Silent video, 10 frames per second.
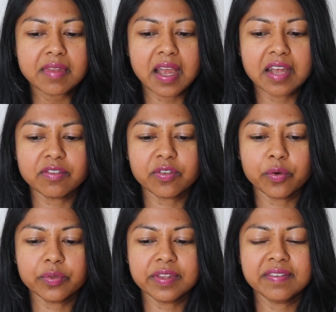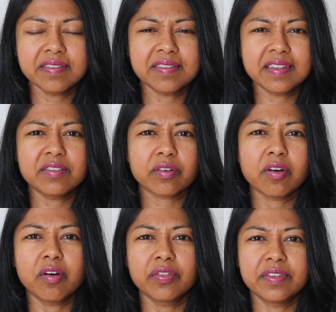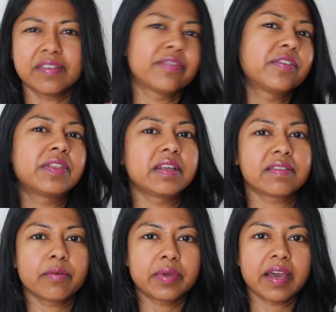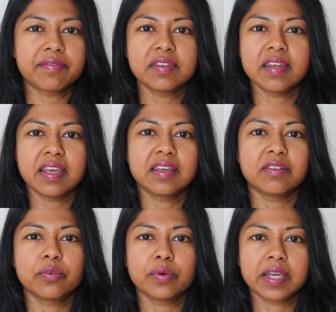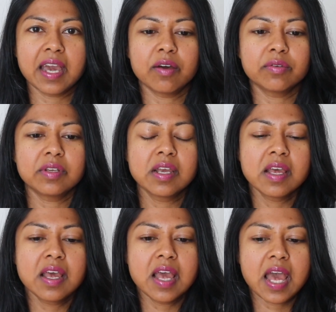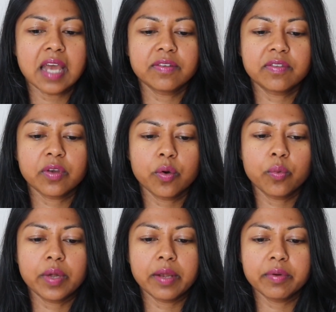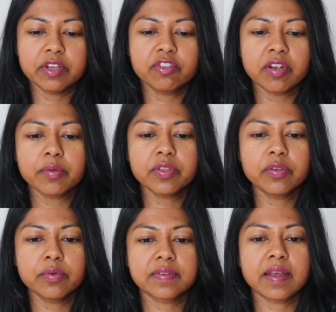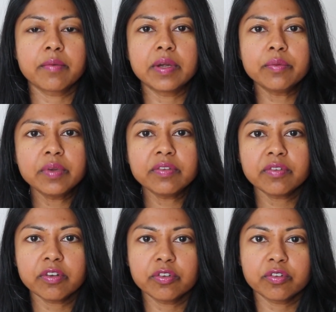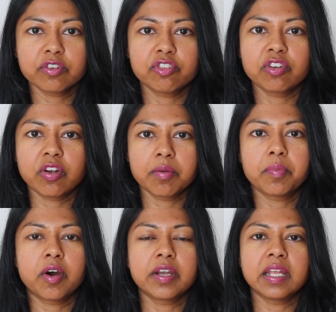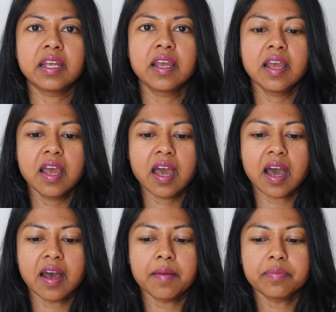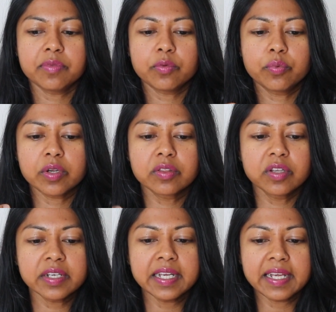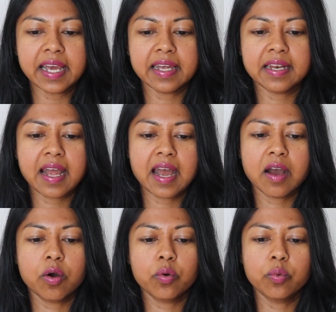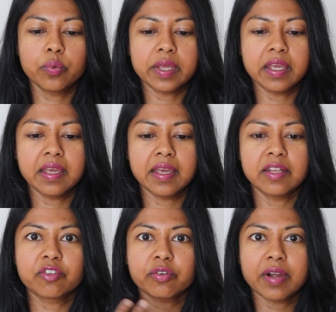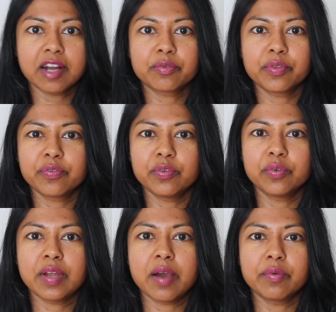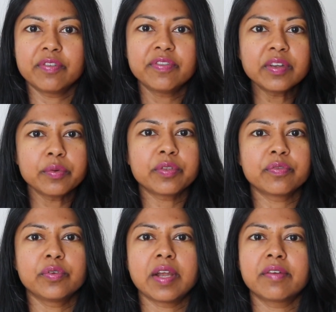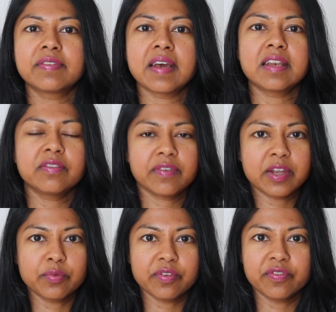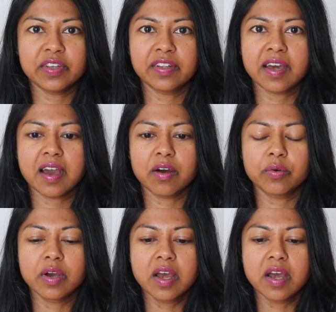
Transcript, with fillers: And so this is, these are all the different things that we have to take into account. And so, what I want to share with you is that when we start nourishing our body, um, we're looking at how we interact with food, how we feel with food, how satisfied we feel, how,